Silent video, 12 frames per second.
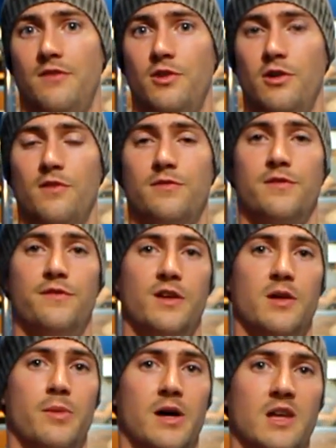If you go for a
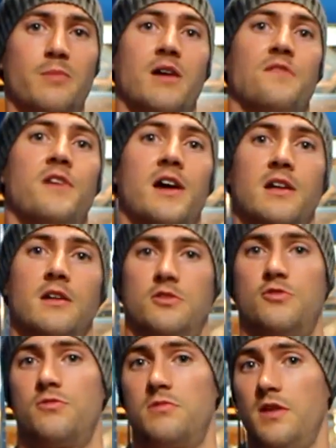thicker bar, you might find
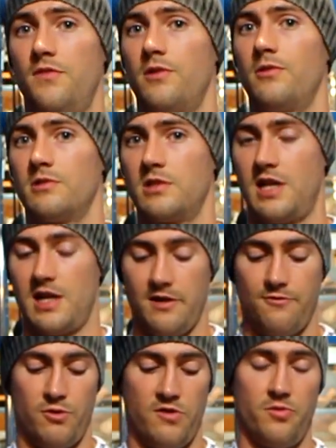it's difficult to
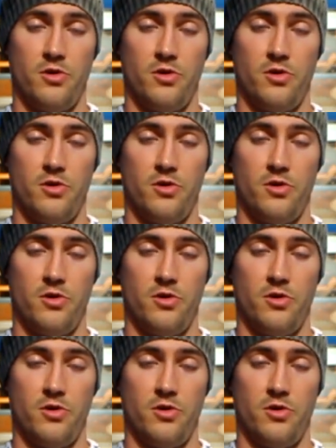deadlift with,